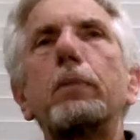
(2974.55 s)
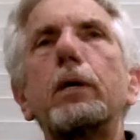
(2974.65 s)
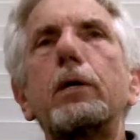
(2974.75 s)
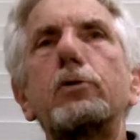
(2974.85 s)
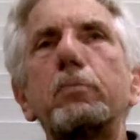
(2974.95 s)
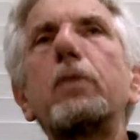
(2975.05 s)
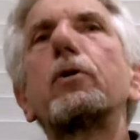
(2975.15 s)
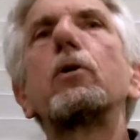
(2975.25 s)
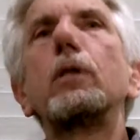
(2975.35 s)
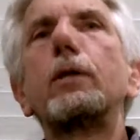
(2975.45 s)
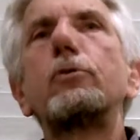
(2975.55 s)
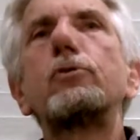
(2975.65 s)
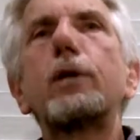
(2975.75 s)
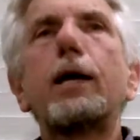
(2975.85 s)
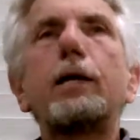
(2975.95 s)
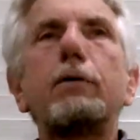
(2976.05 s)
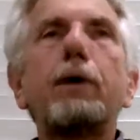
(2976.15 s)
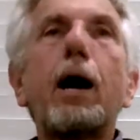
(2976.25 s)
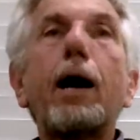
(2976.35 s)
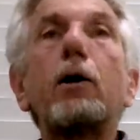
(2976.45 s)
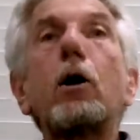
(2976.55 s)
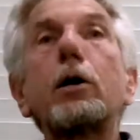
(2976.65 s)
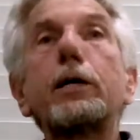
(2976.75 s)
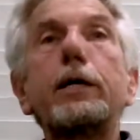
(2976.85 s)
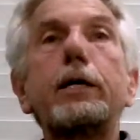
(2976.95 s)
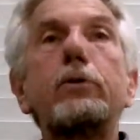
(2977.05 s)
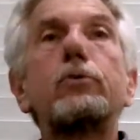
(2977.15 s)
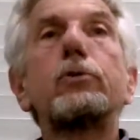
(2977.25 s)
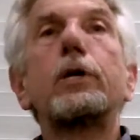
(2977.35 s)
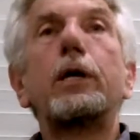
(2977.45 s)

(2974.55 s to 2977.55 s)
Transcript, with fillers: its mythical understanding of hierarchies,